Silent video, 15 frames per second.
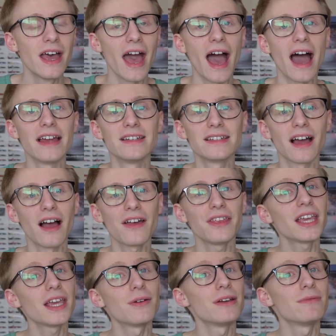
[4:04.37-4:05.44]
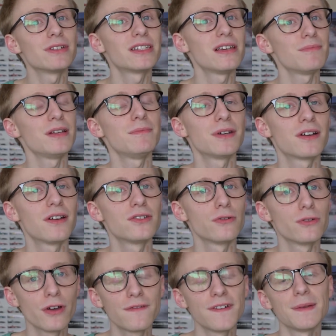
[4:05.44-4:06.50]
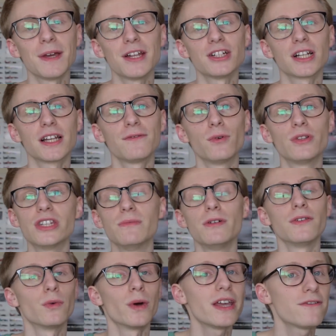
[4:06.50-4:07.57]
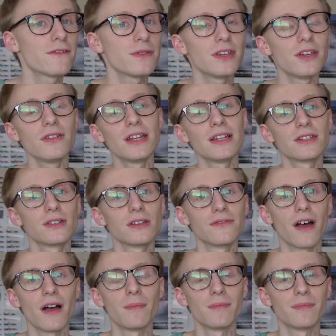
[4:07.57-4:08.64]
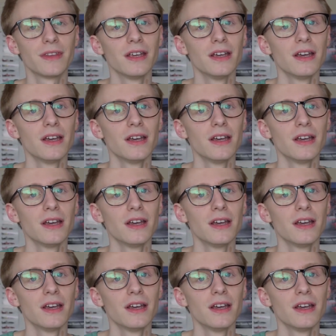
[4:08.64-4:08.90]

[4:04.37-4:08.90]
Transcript: And I think it was simply because, although Philip Hinchcliffe wanted to move away from the unit sort of